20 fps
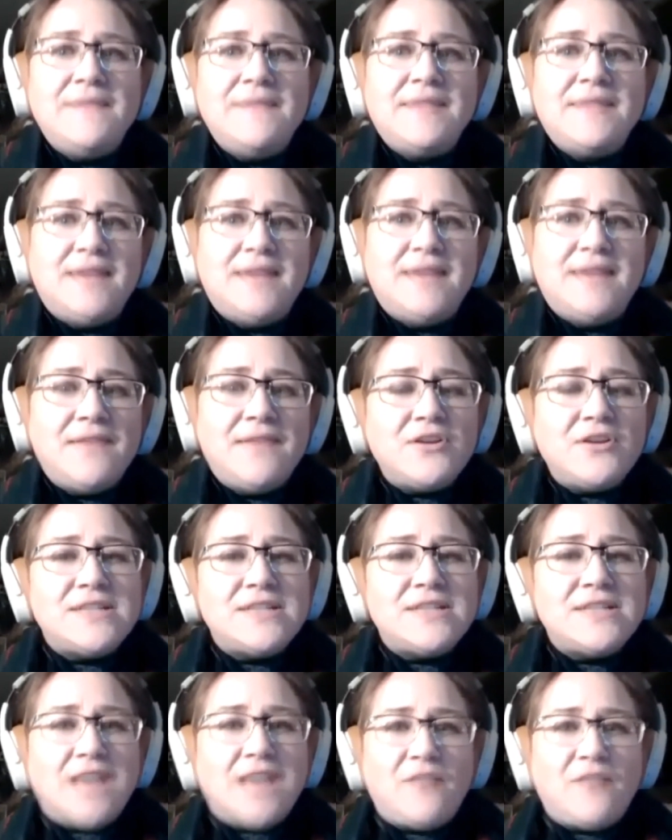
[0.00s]
Give
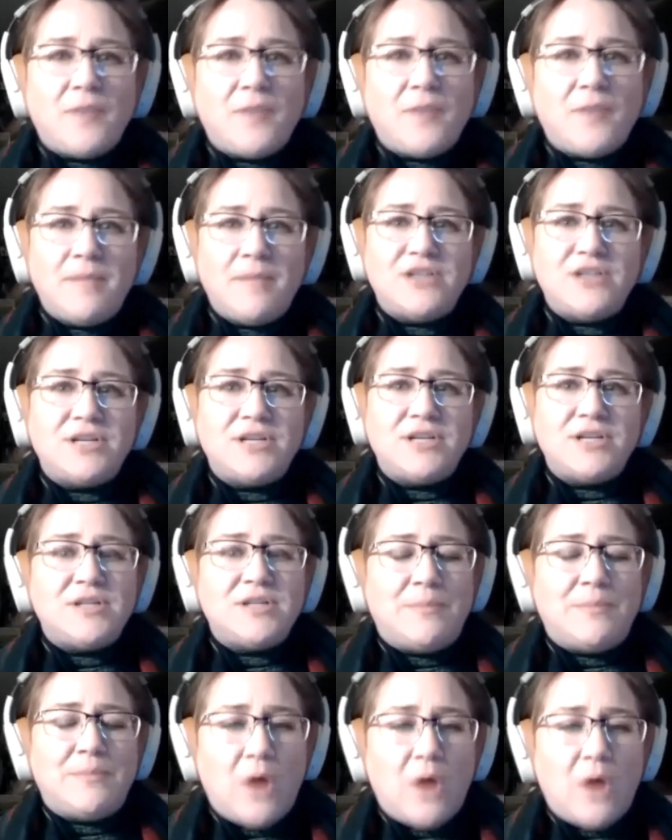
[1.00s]
yourself permission
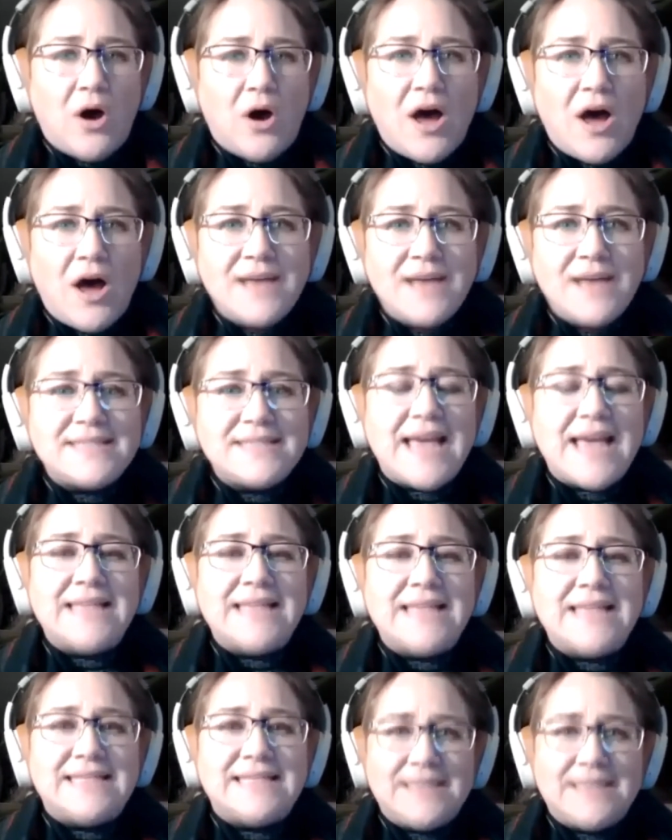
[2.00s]
to pause
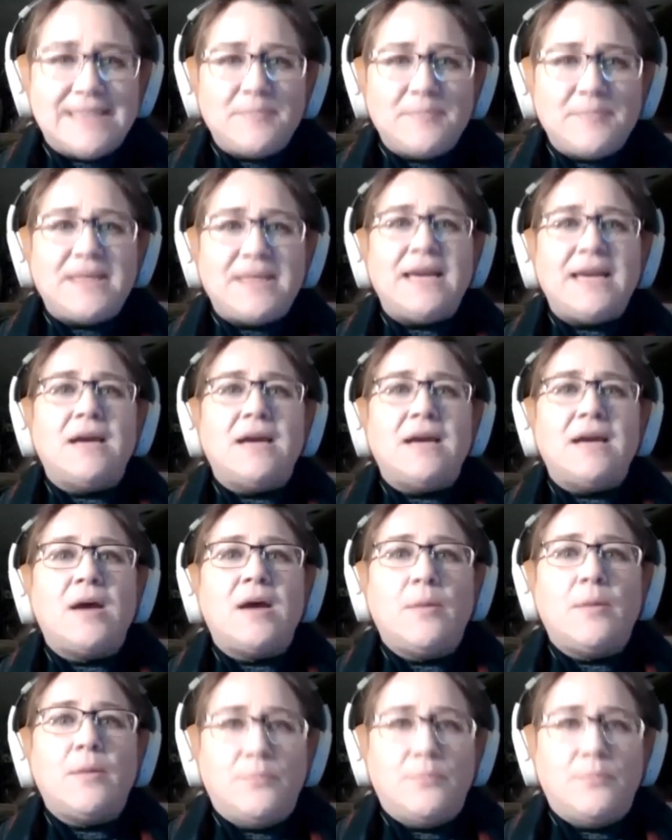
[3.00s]
and simply
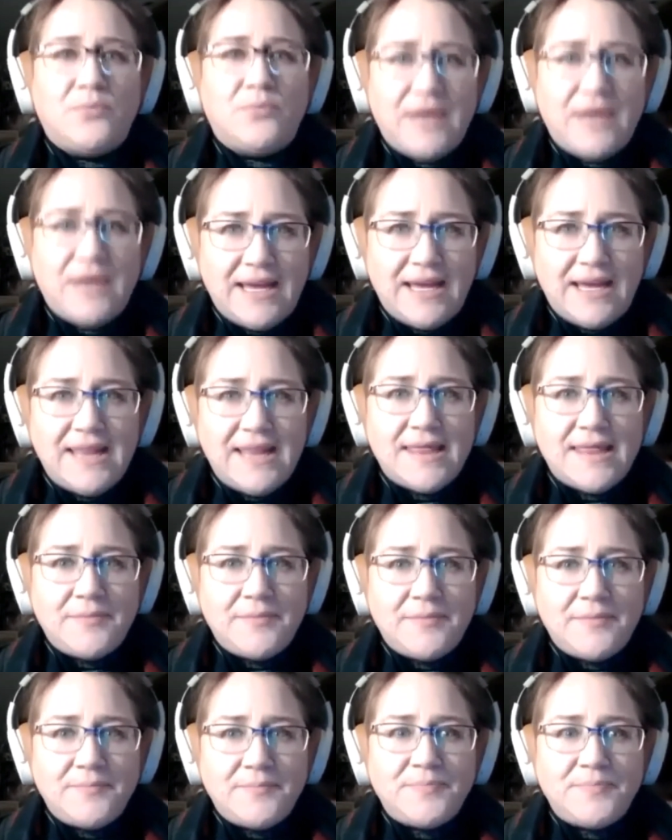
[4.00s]
breathe.
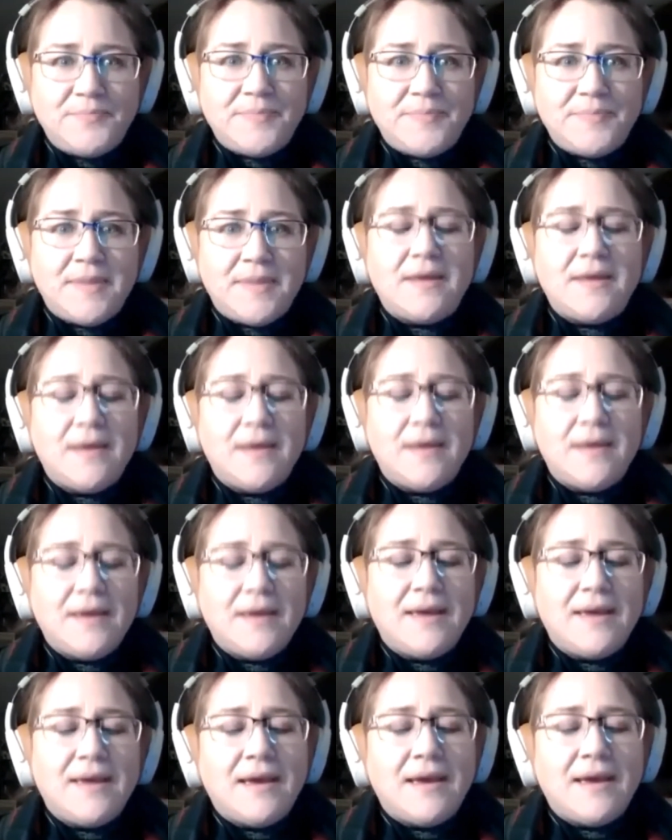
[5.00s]

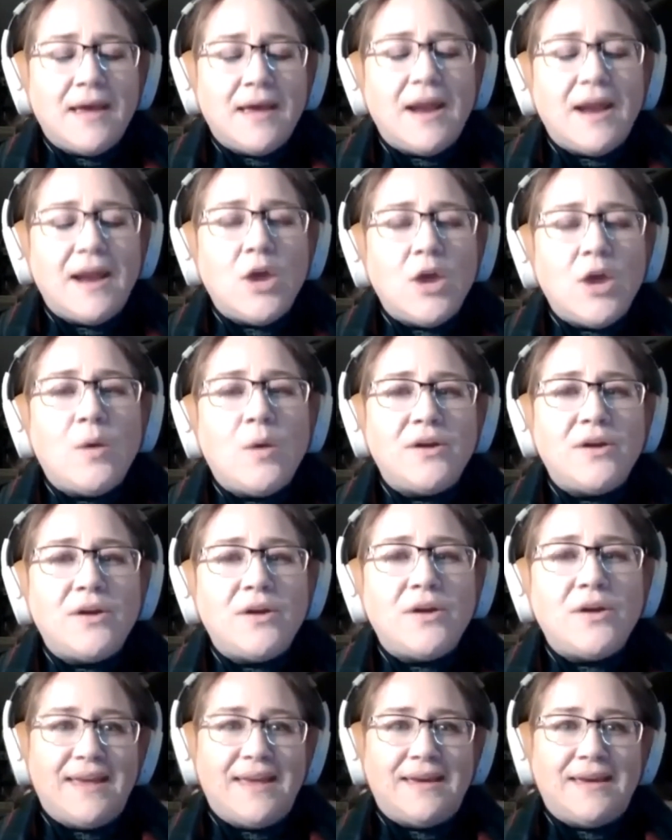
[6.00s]
And I know what you're
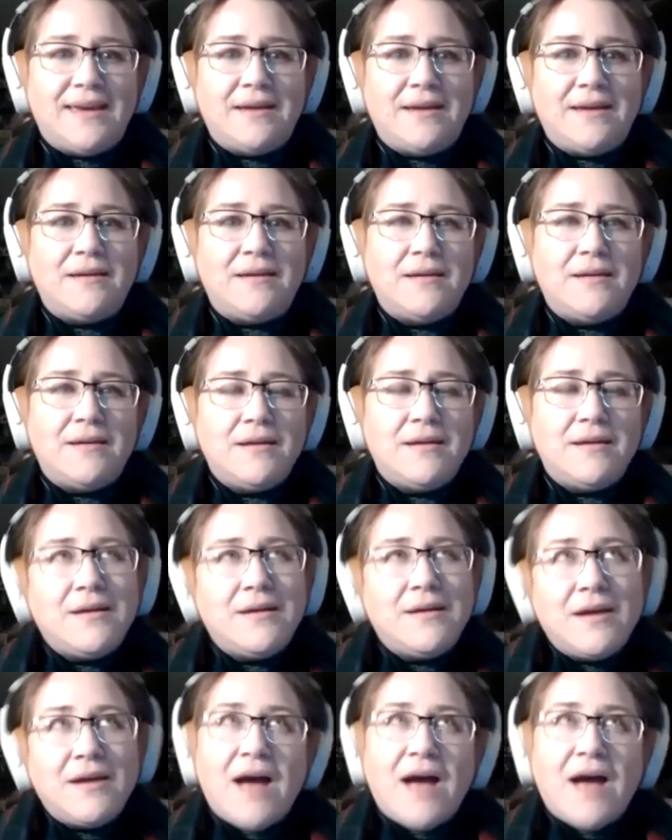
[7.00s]
thinking.
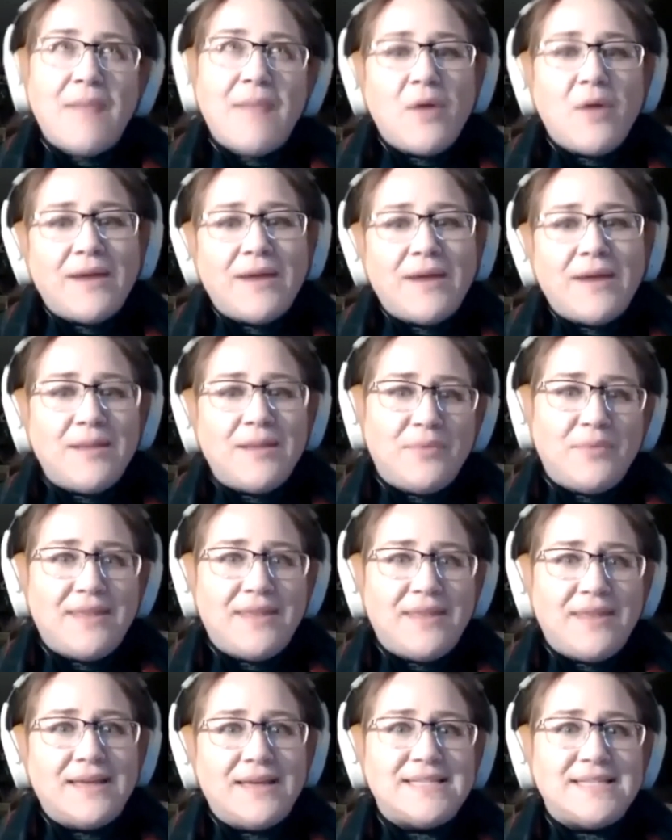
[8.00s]
I'm already
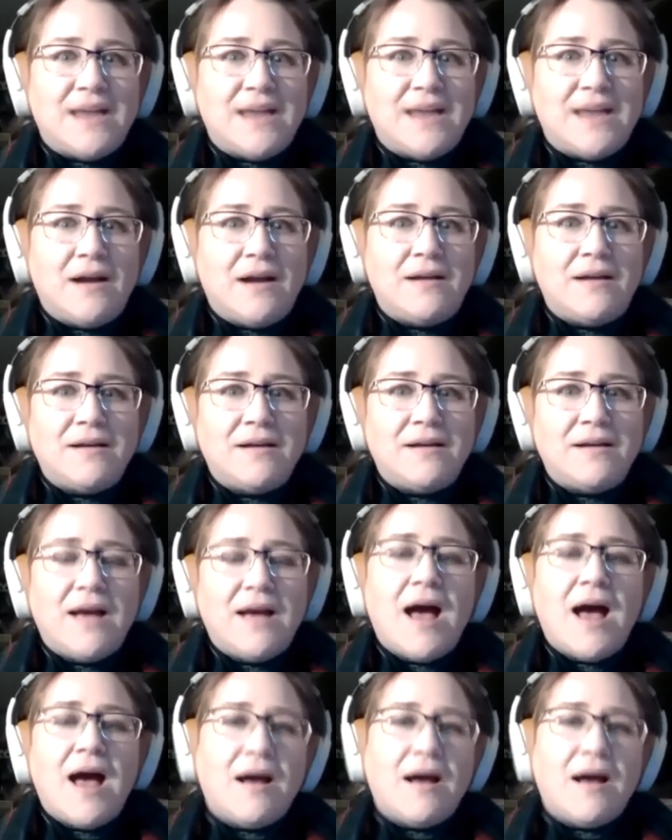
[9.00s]
breathing, Sarah.
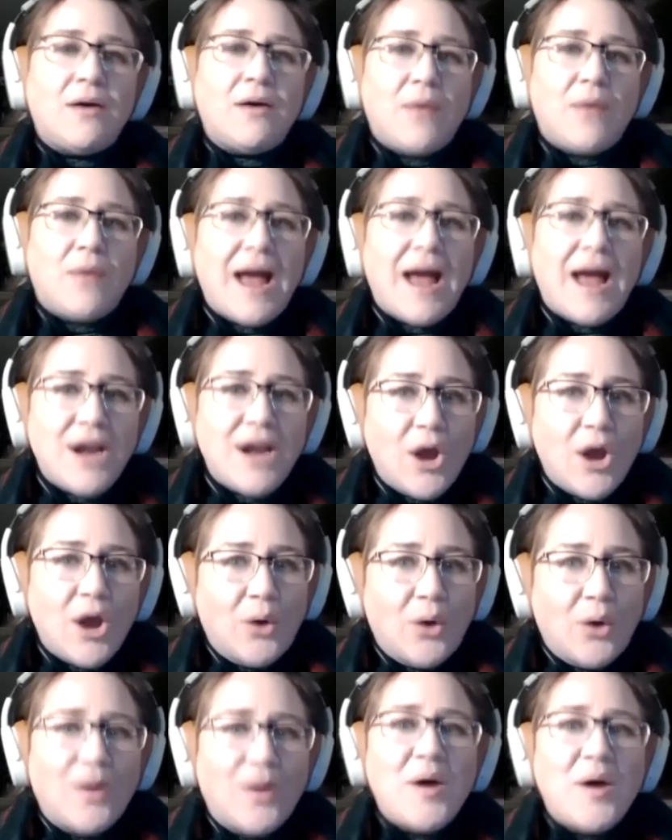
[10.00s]
Well, I
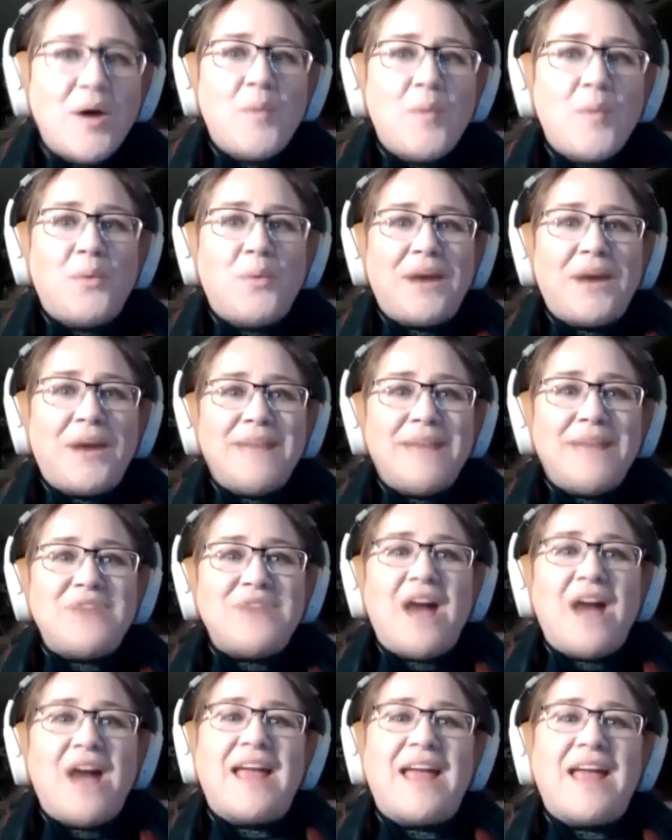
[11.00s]
know, but what I'm
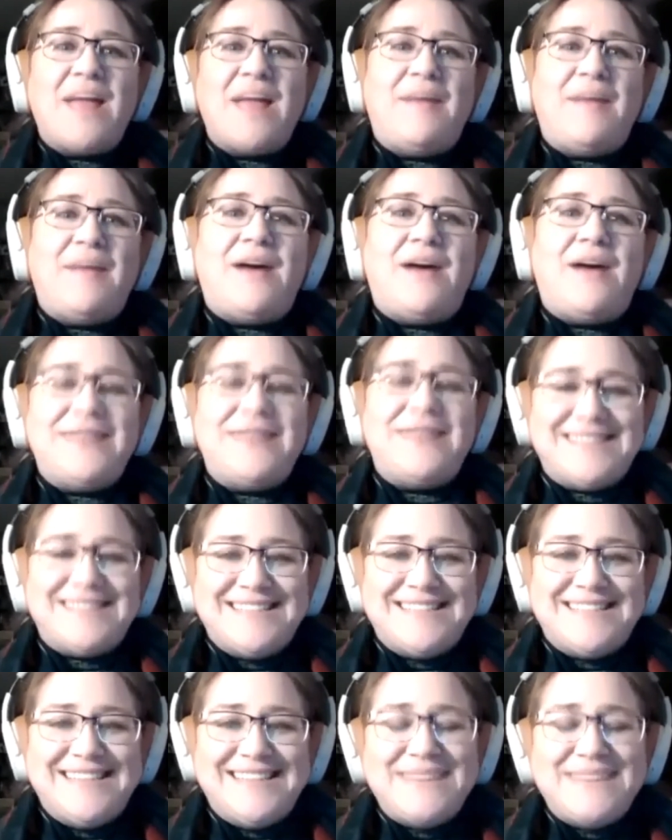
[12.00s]
talking about
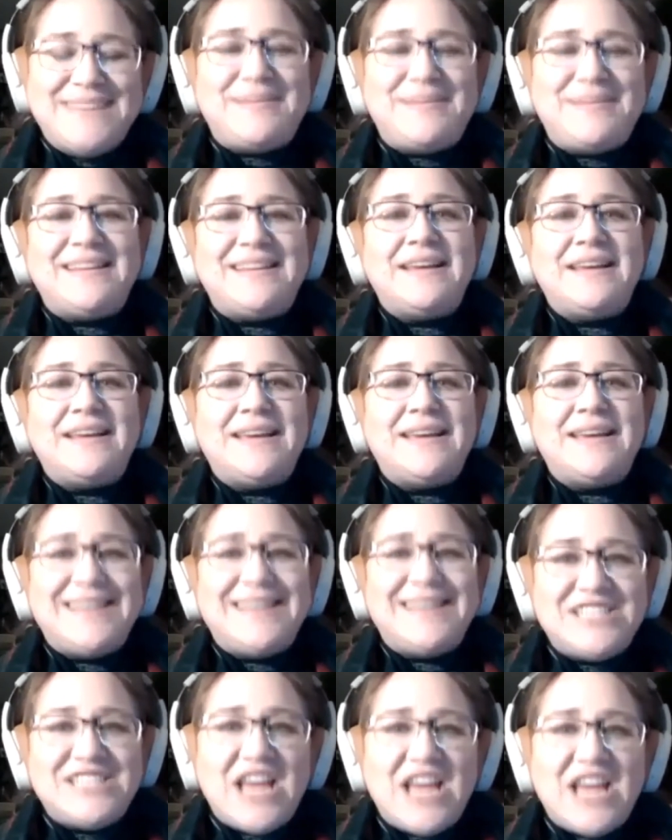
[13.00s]
is deep,
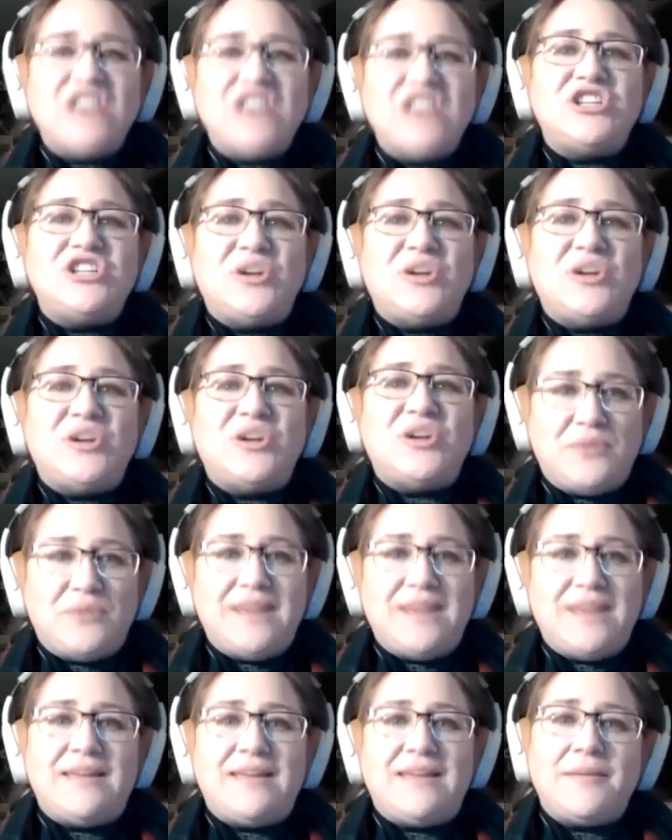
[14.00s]
intentional
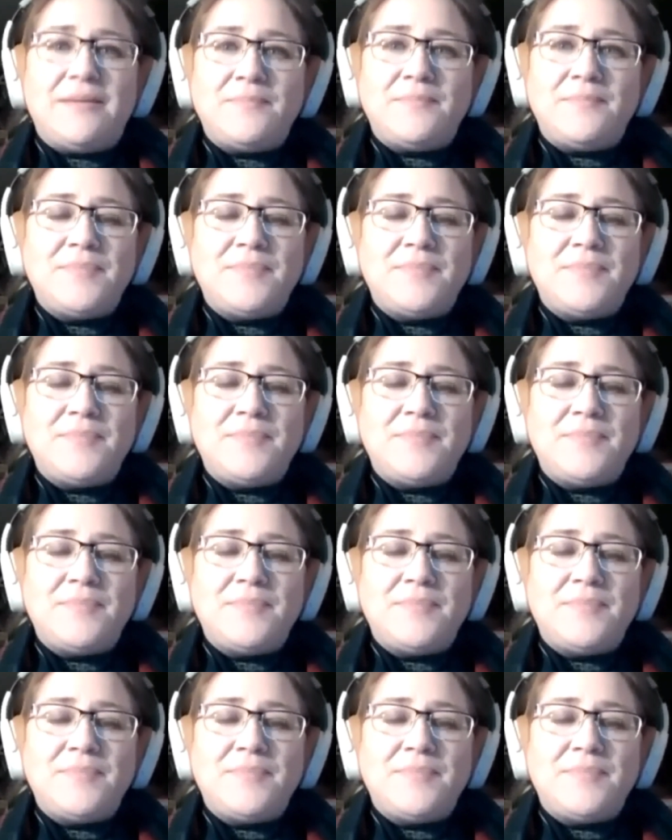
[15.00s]
breathing.